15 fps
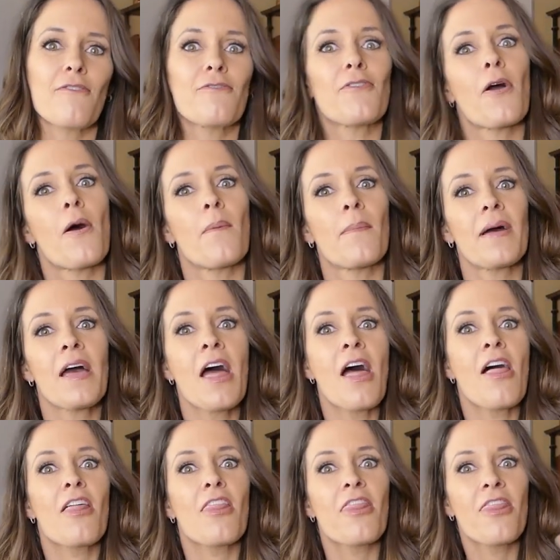from
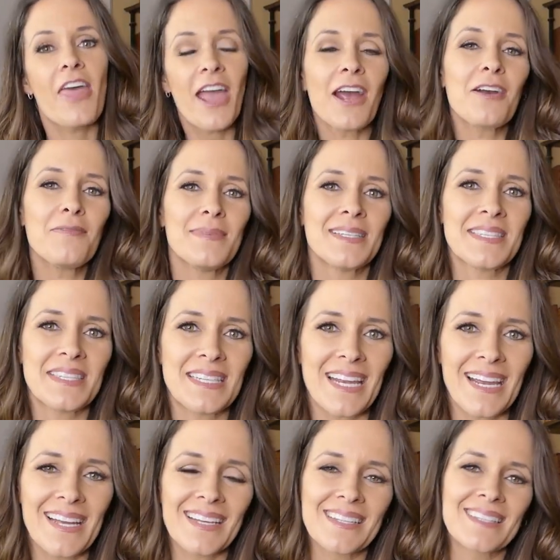their
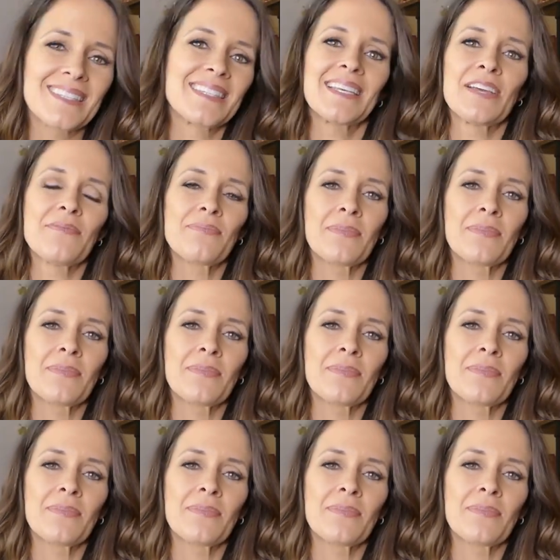mistakes.